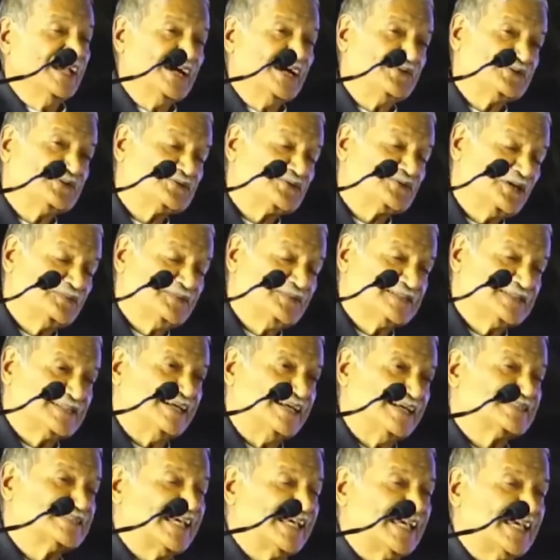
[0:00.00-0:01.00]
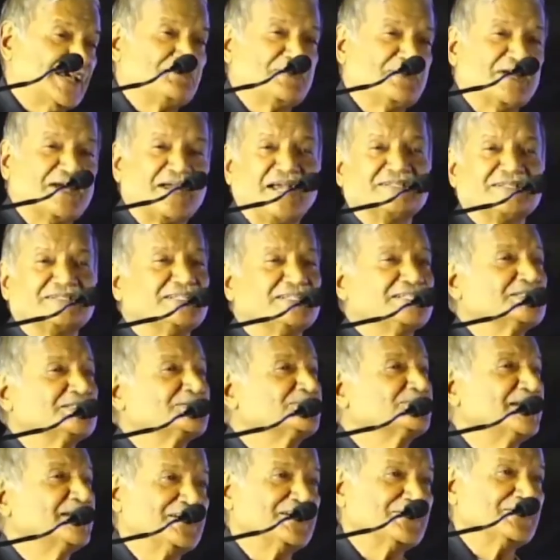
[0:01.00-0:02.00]
I was always asking him, McKinsey is
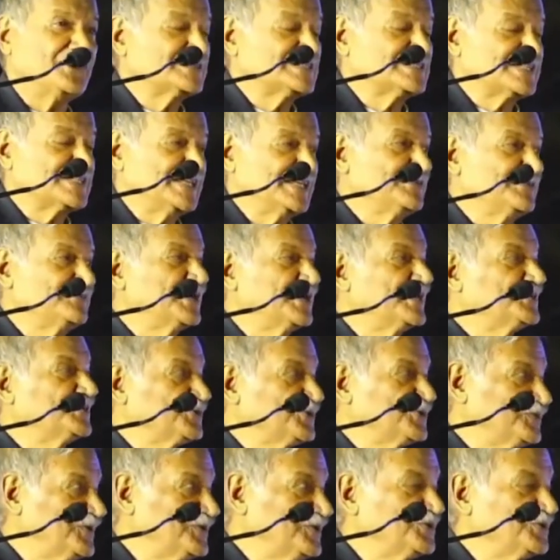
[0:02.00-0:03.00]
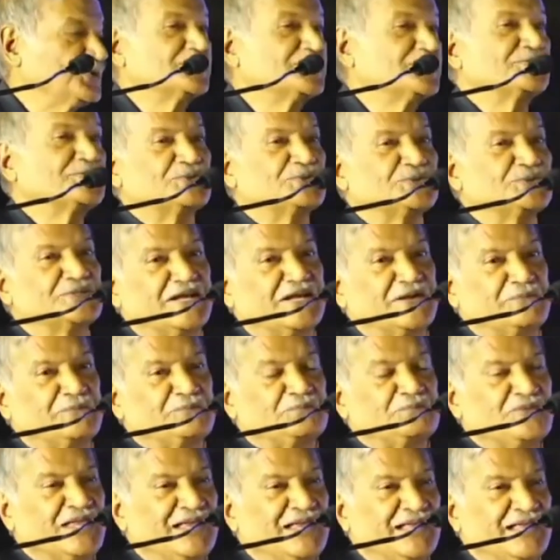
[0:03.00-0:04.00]
very costly, why should we do it through them?
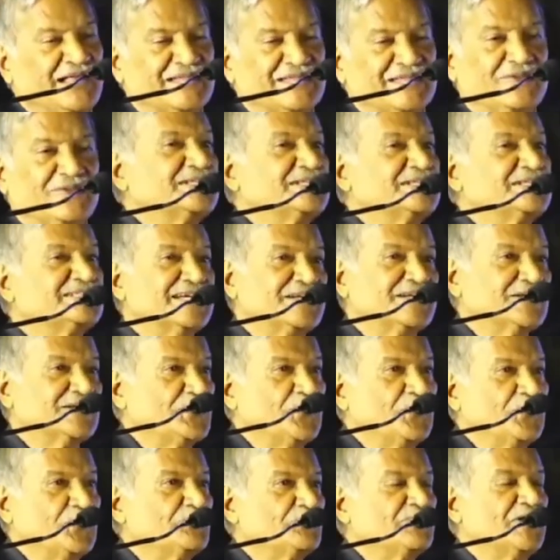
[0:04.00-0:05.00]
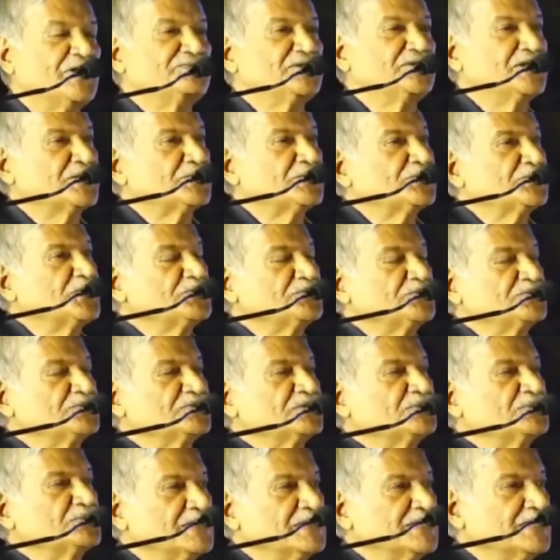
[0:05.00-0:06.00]
No, he said, no, when we are going to
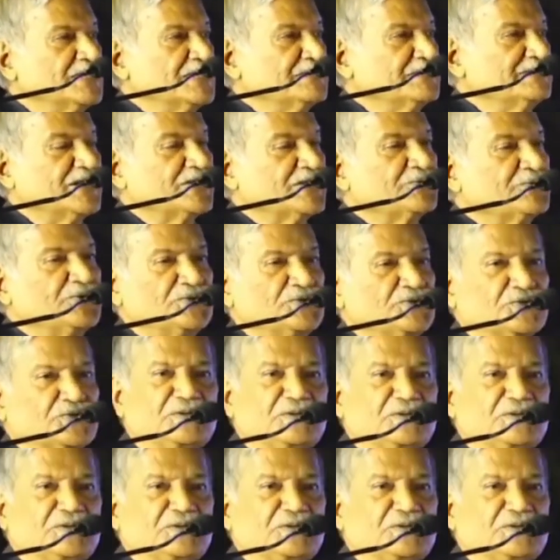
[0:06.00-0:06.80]
the world, we are going to